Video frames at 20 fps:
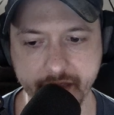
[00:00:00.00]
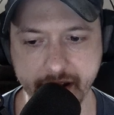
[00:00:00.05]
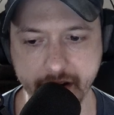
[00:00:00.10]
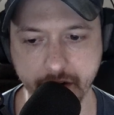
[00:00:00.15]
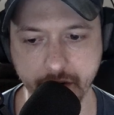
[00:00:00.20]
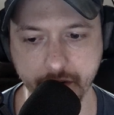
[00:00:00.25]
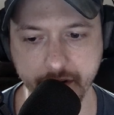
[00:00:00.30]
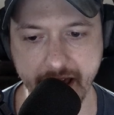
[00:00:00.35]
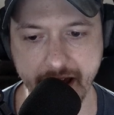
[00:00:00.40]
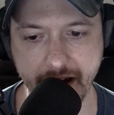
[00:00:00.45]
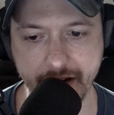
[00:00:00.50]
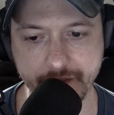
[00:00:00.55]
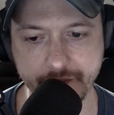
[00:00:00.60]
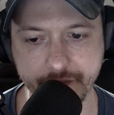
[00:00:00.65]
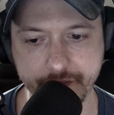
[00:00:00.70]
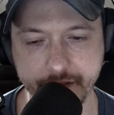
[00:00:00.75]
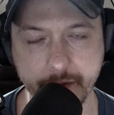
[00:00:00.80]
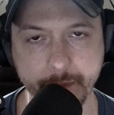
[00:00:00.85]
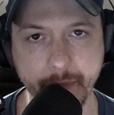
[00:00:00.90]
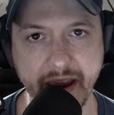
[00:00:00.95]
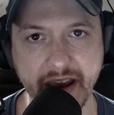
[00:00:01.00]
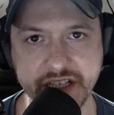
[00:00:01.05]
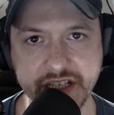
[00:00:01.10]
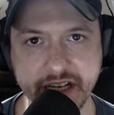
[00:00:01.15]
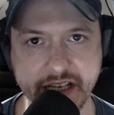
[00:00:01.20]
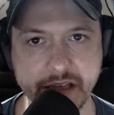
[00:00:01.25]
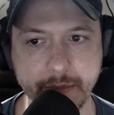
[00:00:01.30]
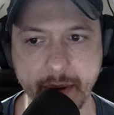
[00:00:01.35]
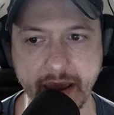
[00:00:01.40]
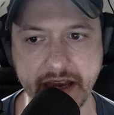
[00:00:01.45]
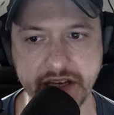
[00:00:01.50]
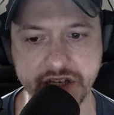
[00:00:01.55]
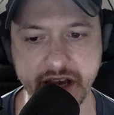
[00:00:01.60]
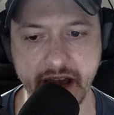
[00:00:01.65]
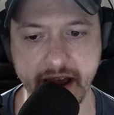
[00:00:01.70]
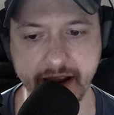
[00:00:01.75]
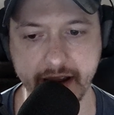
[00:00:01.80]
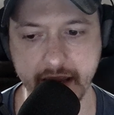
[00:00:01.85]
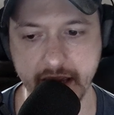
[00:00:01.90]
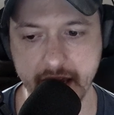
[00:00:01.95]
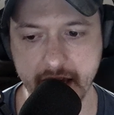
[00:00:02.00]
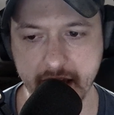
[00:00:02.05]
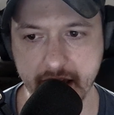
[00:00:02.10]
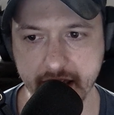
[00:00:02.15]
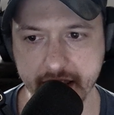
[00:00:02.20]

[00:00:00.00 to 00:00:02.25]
They don't have their paycheck to paycheck.